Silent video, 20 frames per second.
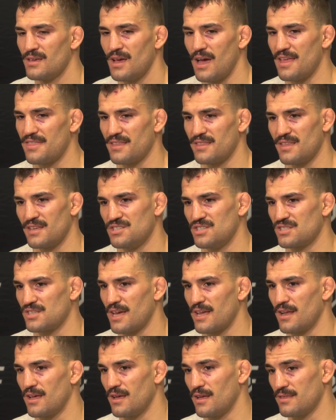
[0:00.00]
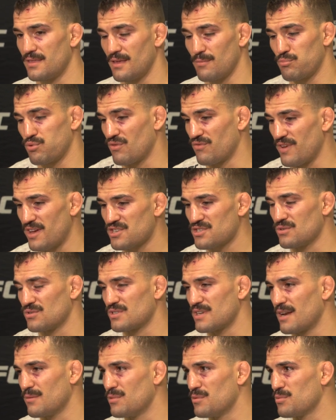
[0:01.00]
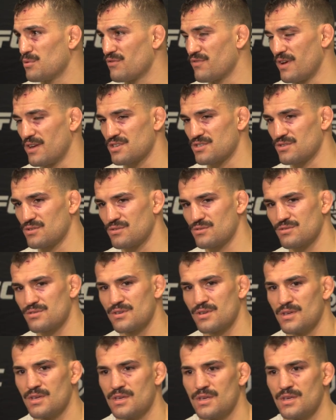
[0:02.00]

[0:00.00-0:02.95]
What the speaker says: I think they just gotta, the professionals gotta be professionals.